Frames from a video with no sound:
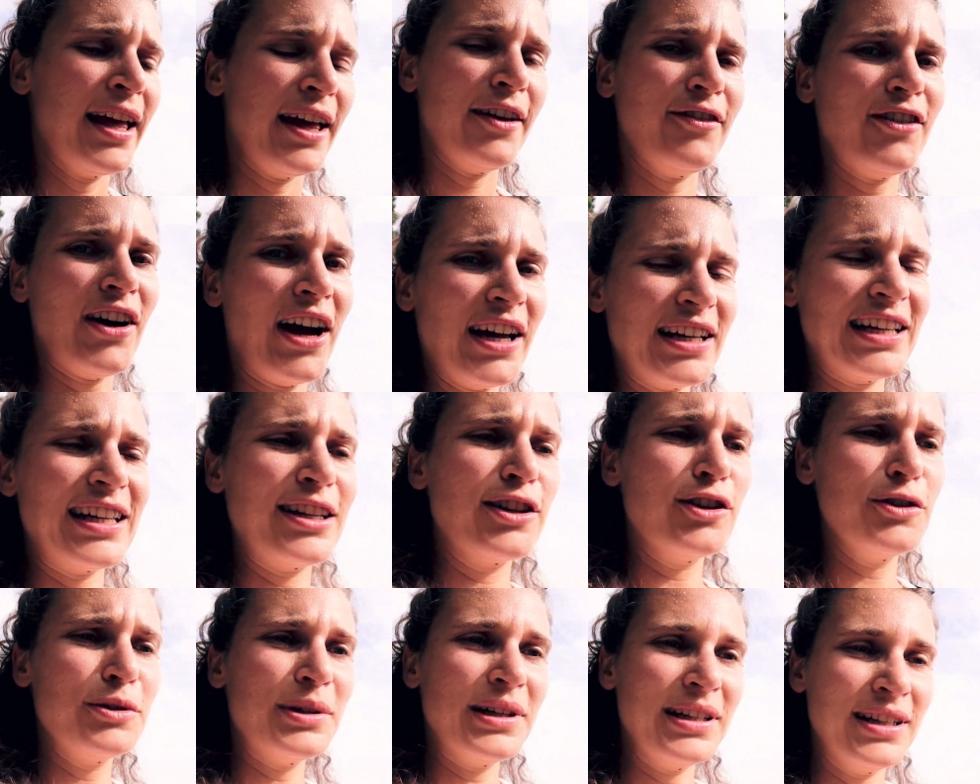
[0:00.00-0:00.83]
if I
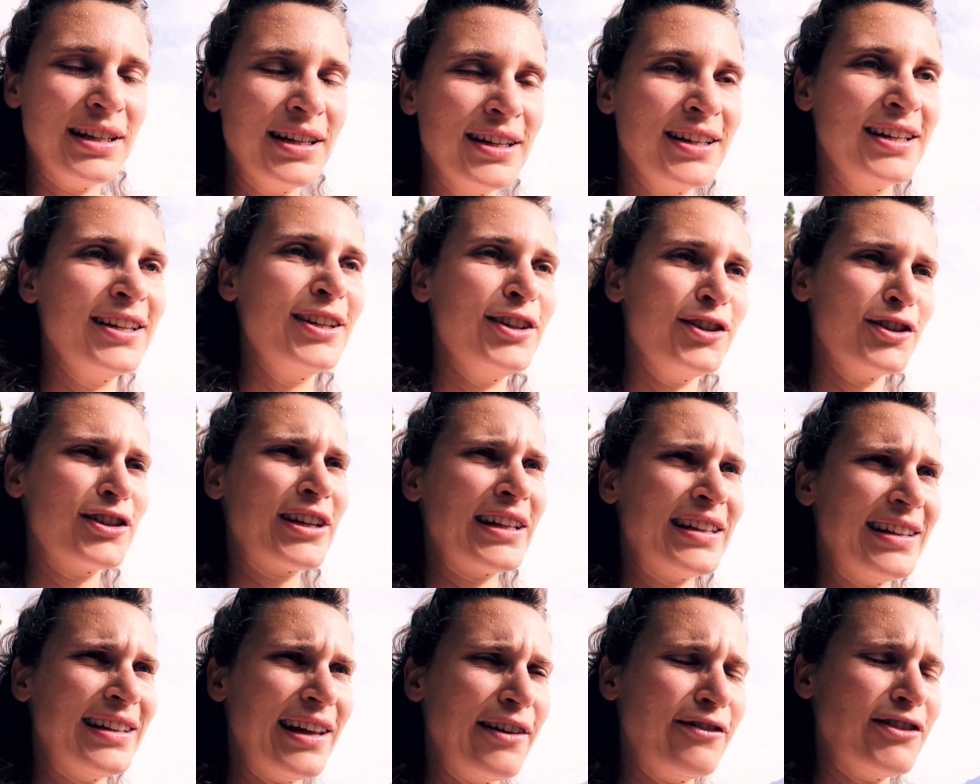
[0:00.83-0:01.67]
can do it, you
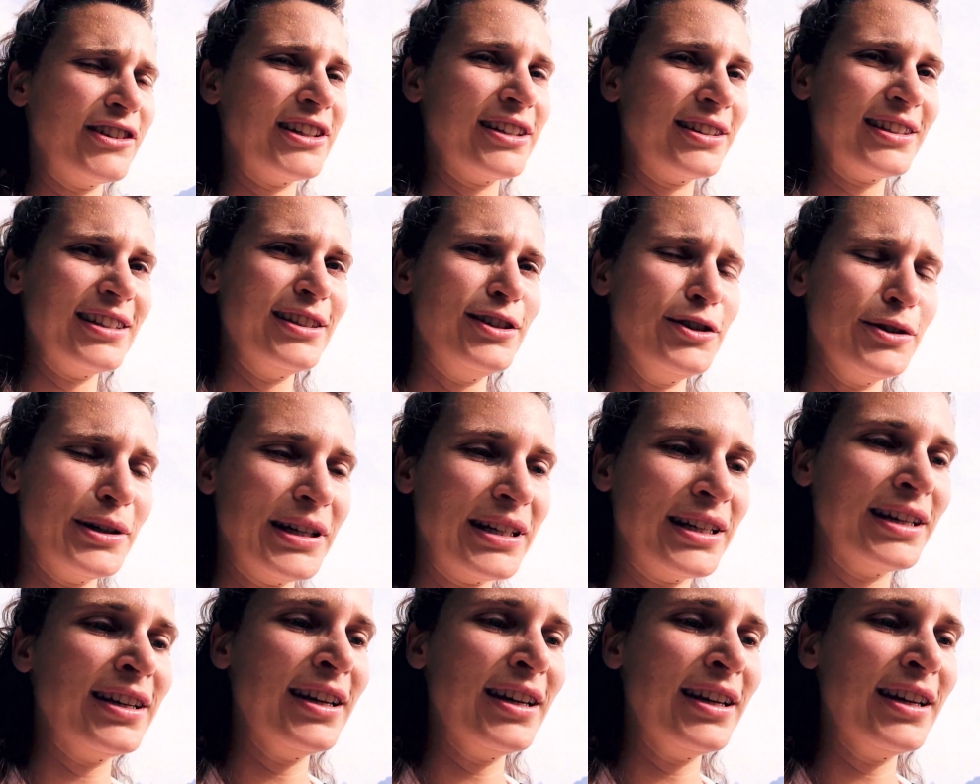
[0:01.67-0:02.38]
can definitely do it.